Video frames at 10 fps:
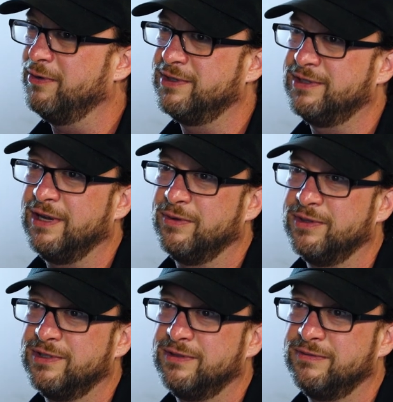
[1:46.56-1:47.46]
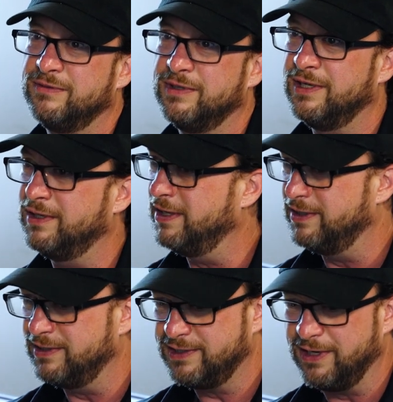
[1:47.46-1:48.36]
was
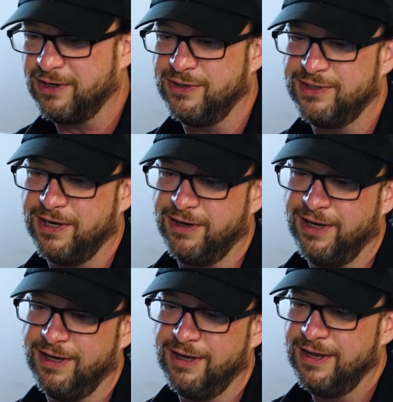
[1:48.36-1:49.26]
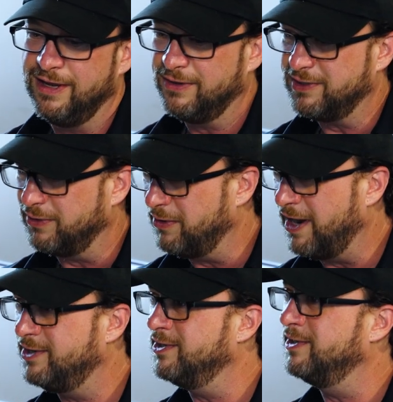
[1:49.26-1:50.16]
in Syracuse area. I was out in
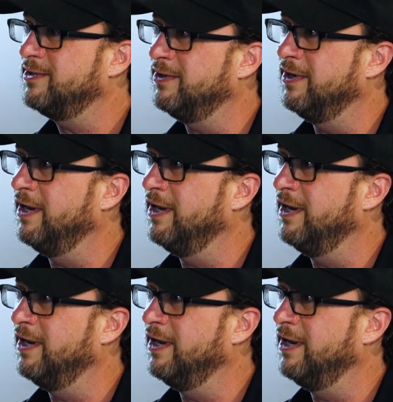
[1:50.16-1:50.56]
Rochester,